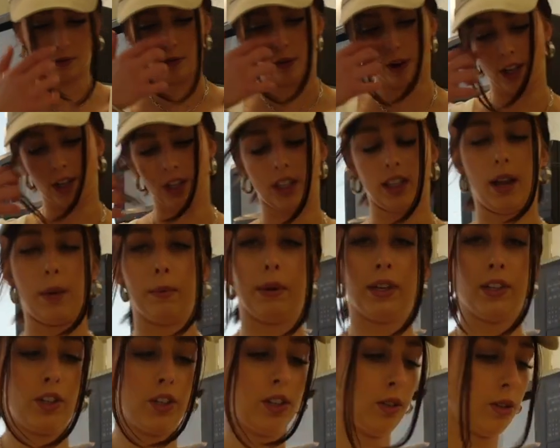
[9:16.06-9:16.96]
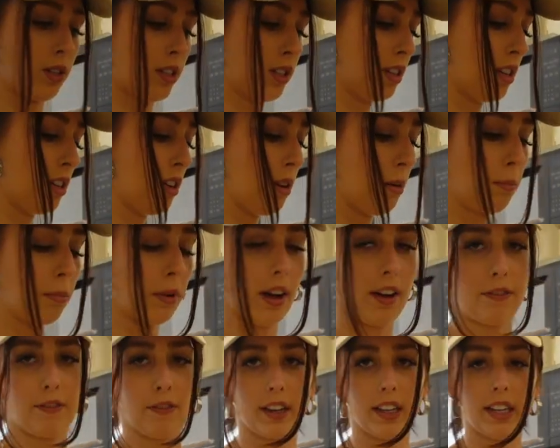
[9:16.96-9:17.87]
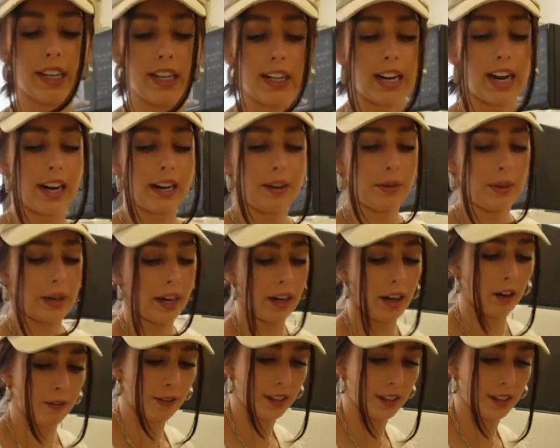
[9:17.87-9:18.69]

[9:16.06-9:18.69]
fresh lemon juice, but I feel like I don't care if